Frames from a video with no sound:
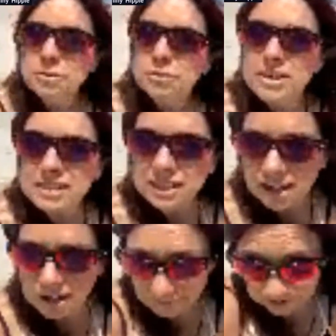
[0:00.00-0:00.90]
freezing
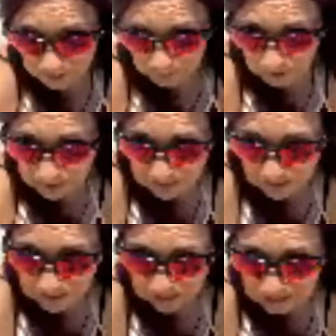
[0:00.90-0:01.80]
up. That's what it
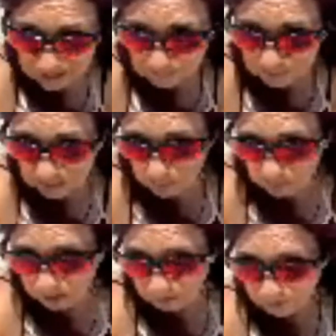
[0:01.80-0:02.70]
said, like something. I
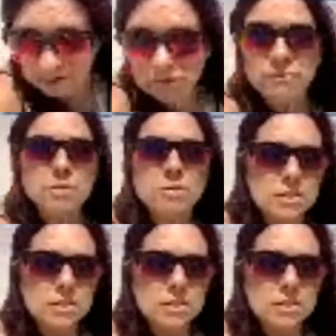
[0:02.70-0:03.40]
wonder if my phone's